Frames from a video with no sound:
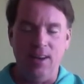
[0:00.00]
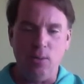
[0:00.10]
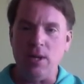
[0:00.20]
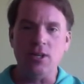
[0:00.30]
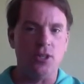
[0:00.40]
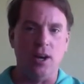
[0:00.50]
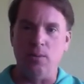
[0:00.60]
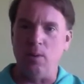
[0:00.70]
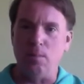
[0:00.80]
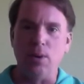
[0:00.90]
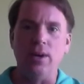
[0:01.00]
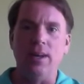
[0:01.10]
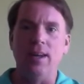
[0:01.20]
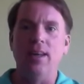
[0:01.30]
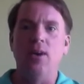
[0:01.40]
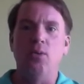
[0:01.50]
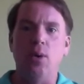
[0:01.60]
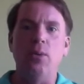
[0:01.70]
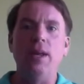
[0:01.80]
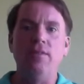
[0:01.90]
we just thought we were brilliant.
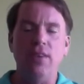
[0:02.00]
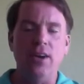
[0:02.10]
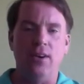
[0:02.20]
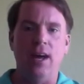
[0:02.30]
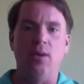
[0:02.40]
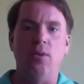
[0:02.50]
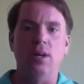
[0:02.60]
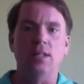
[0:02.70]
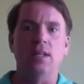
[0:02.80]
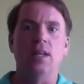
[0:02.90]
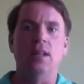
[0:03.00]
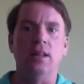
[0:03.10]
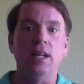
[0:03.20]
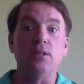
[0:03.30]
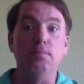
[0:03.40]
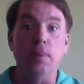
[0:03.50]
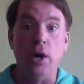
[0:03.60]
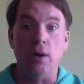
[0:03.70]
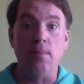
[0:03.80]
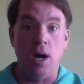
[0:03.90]
What we figured out was, let's
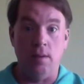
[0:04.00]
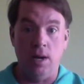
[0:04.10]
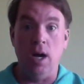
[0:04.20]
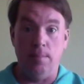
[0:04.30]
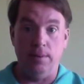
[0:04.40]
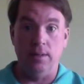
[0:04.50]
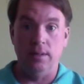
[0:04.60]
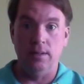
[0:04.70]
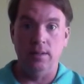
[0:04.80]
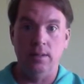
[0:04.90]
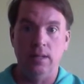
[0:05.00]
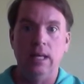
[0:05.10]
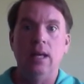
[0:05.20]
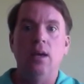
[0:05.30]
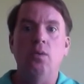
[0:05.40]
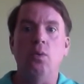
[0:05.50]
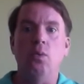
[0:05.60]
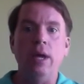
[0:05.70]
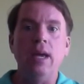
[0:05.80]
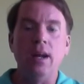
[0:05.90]
butter mom up. When
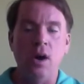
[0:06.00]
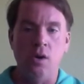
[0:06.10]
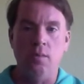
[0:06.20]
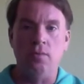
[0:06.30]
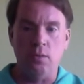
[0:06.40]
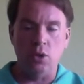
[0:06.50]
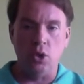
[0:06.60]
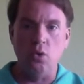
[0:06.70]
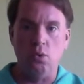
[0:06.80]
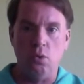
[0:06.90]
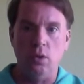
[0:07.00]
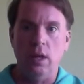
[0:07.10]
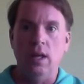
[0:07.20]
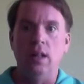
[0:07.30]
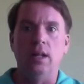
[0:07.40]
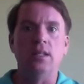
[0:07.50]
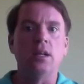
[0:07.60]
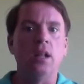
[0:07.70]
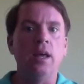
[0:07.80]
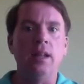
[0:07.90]
we get home from school, let's
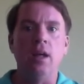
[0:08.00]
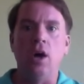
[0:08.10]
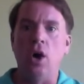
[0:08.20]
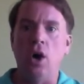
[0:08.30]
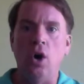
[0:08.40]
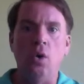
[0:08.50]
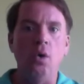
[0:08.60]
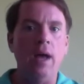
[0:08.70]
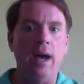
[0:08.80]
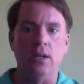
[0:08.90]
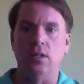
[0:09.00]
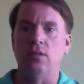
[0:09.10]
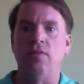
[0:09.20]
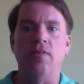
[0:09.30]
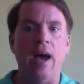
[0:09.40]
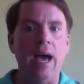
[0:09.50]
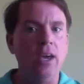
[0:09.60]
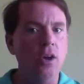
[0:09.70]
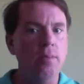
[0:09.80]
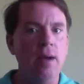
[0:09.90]
clean the whole house. Let's
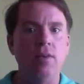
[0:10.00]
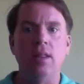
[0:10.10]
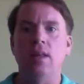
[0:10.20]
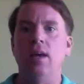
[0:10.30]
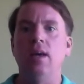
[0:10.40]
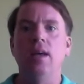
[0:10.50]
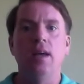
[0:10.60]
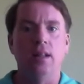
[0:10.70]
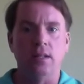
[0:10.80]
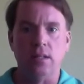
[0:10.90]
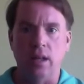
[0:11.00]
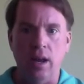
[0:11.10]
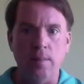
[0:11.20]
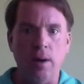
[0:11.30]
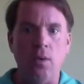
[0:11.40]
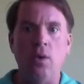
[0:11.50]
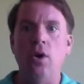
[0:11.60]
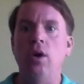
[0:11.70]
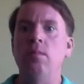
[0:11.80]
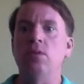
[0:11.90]
vacuum everything. Let's clean up our
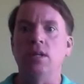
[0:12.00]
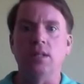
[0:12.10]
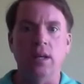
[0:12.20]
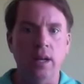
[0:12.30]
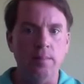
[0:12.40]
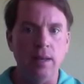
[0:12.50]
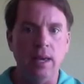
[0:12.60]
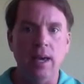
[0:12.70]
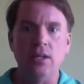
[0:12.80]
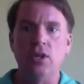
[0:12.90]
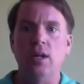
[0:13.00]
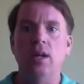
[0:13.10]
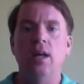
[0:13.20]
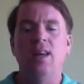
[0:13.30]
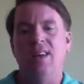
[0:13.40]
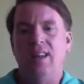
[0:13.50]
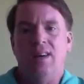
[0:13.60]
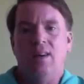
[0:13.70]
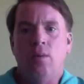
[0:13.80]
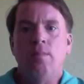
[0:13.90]
rooms. Let's clean up the kitchen. And
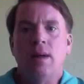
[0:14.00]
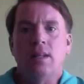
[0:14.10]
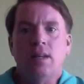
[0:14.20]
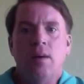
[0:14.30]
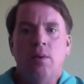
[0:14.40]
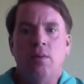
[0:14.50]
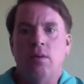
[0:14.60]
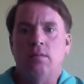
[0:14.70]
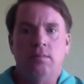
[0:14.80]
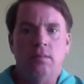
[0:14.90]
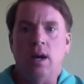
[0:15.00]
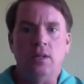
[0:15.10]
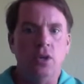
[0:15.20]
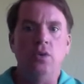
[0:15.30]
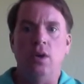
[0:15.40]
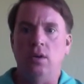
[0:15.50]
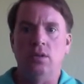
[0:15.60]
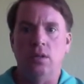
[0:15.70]
by the time we were not too